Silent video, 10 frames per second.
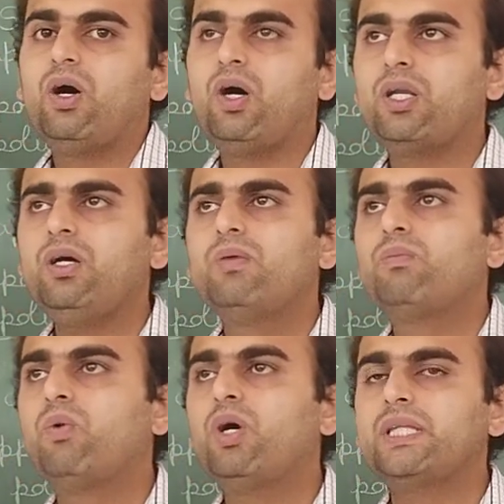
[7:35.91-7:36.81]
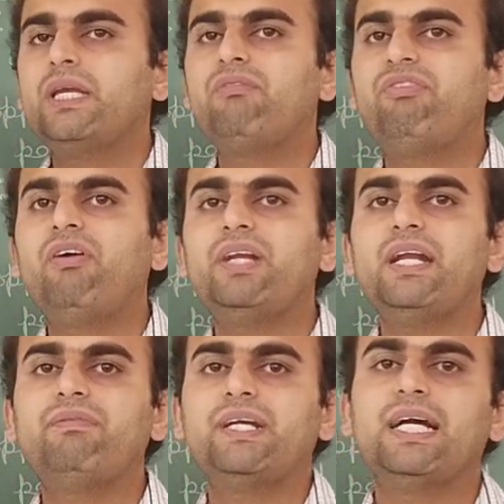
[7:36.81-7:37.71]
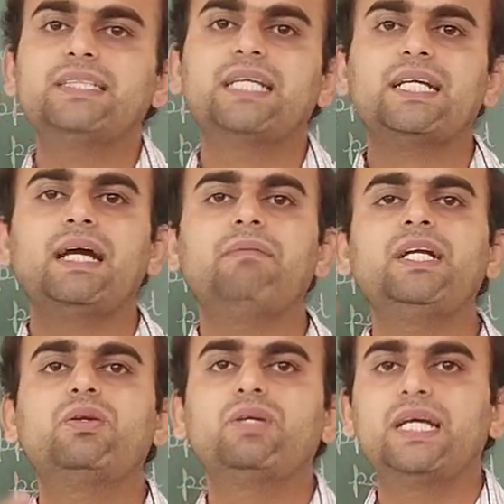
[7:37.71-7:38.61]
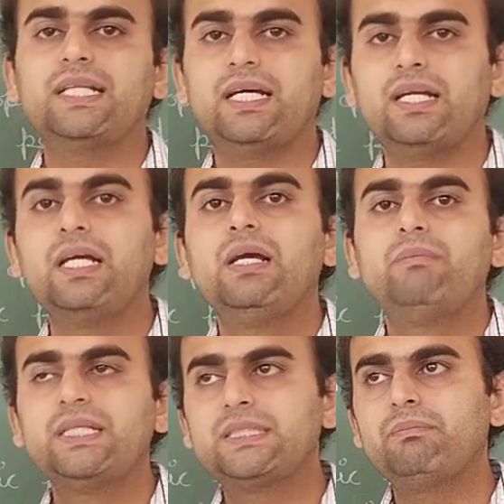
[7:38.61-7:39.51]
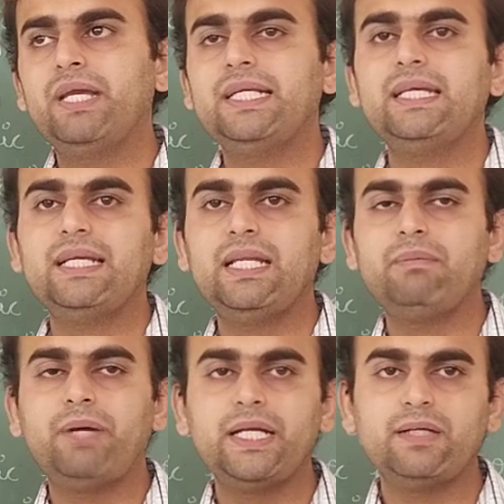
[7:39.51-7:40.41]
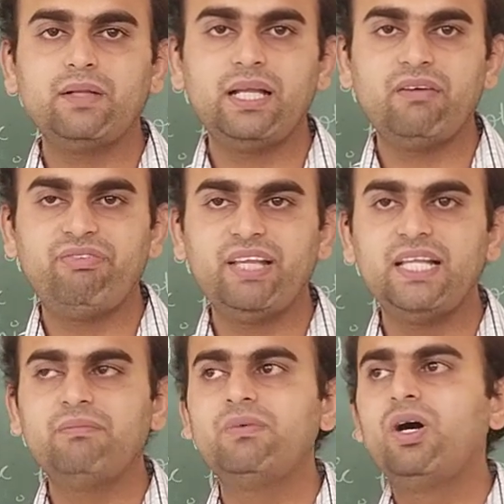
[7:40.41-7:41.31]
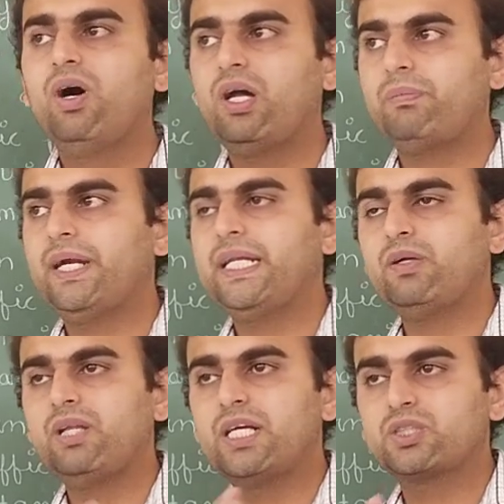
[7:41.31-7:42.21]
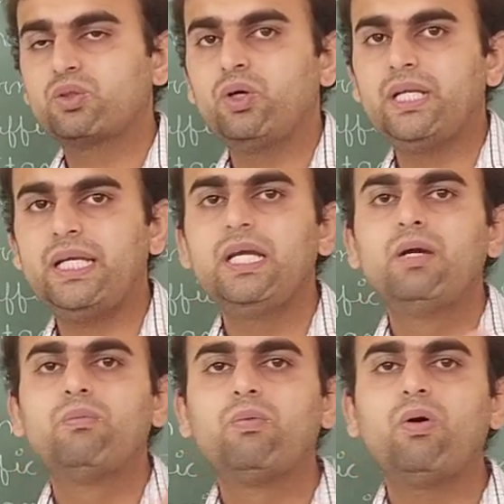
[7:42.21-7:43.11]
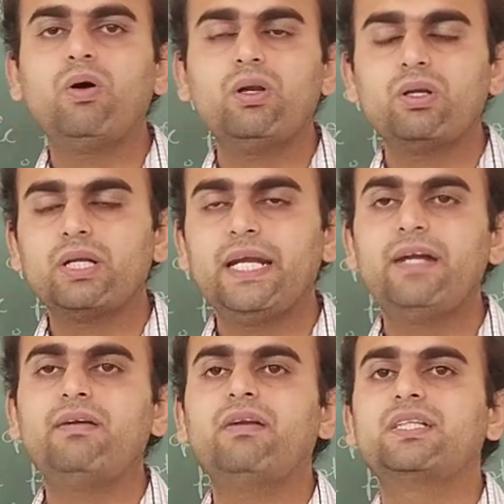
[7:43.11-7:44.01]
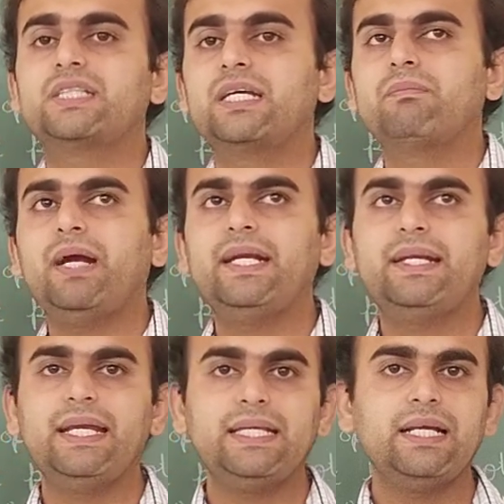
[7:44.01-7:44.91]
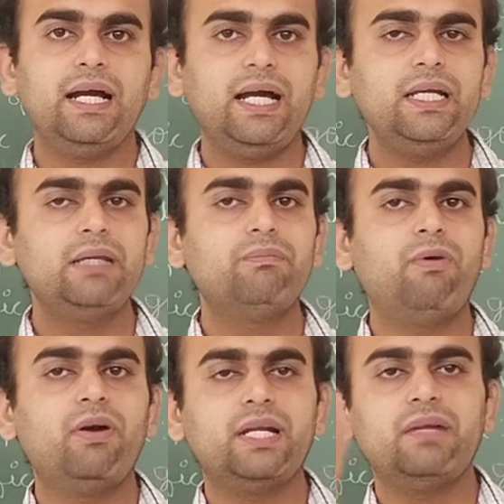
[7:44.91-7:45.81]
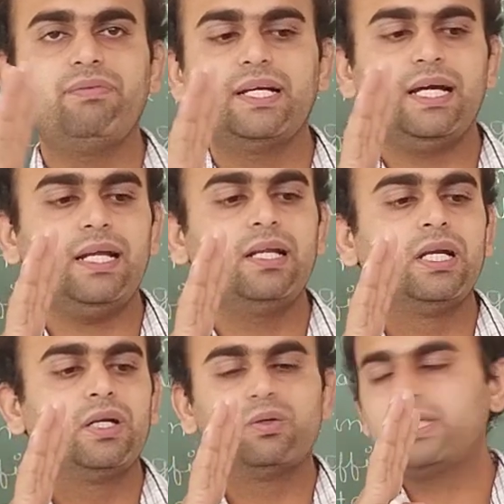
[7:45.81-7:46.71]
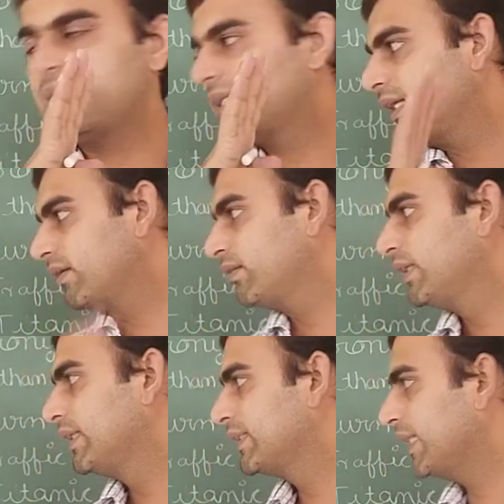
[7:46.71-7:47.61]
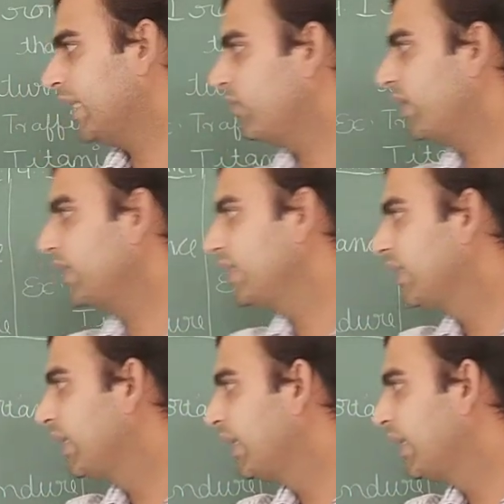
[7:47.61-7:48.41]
or both important figures are coming together, means making any particular film or particular story more interesting by taking a important figure together. Second one,